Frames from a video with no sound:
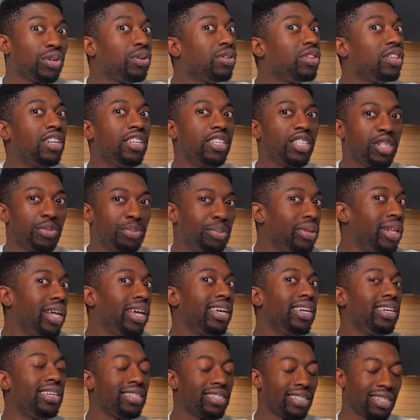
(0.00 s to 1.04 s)
the
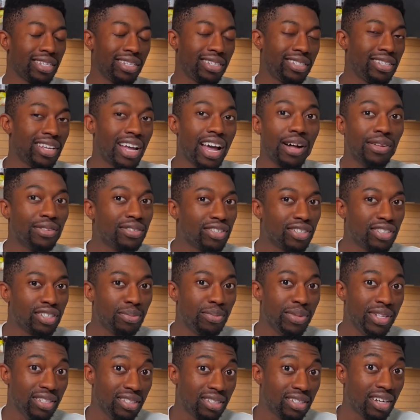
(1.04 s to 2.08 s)
displays, the sound system
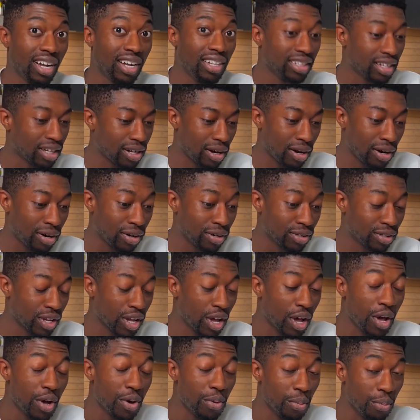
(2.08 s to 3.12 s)
inside the cars
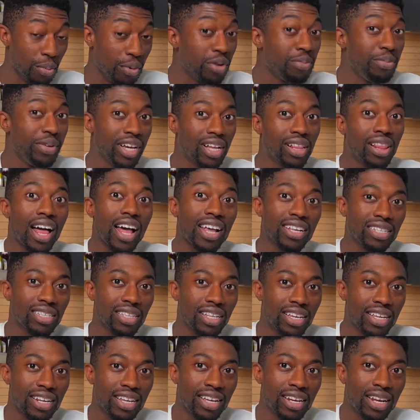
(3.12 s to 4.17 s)
would be class
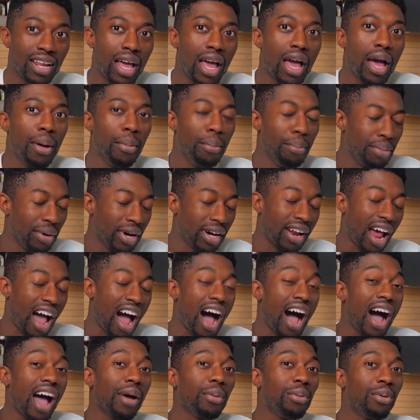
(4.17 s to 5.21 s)
leading, but
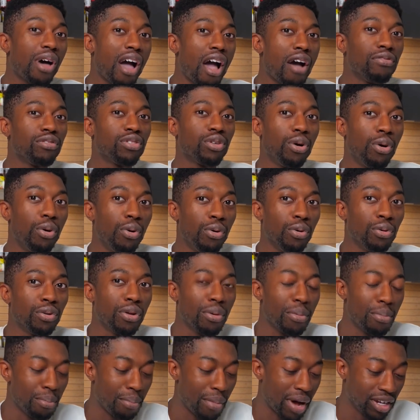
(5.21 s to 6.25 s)
I will have to hold
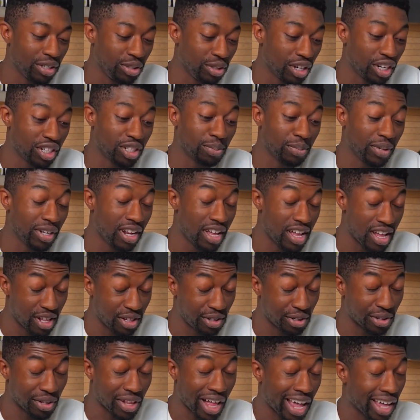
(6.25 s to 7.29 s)
my judgment
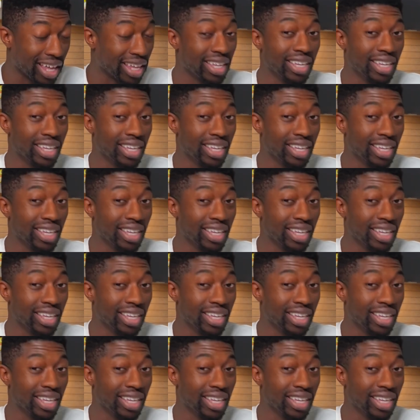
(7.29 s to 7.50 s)
until I can